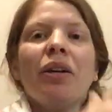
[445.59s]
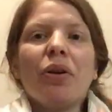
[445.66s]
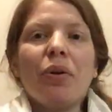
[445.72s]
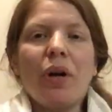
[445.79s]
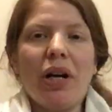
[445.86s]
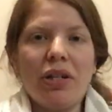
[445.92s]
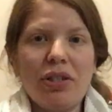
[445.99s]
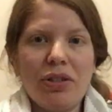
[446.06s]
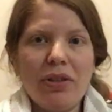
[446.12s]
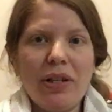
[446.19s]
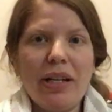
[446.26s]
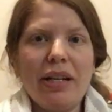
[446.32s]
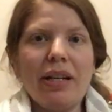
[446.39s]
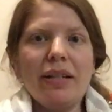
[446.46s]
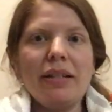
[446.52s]
cross your
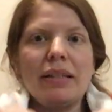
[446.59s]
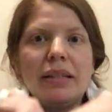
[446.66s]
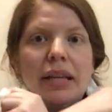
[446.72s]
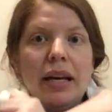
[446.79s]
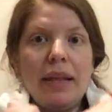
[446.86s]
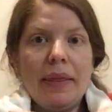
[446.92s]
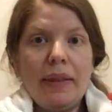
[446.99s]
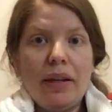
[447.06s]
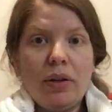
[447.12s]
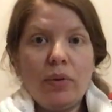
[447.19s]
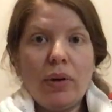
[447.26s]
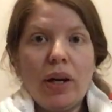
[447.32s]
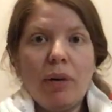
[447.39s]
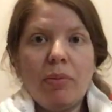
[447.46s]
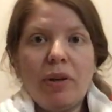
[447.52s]
hands, and then
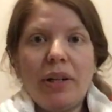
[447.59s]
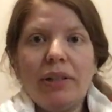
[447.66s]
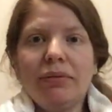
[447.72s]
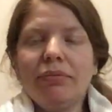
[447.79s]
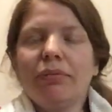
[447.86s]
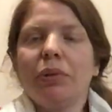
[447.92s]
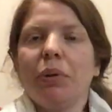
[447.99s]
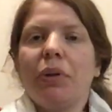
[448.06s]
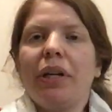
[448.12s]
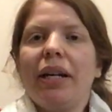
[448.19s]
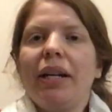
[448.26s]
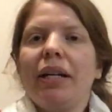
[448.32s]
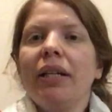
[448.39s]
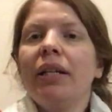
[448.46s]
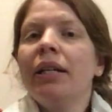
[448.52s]
grab on,
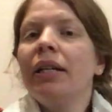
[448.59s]
okay?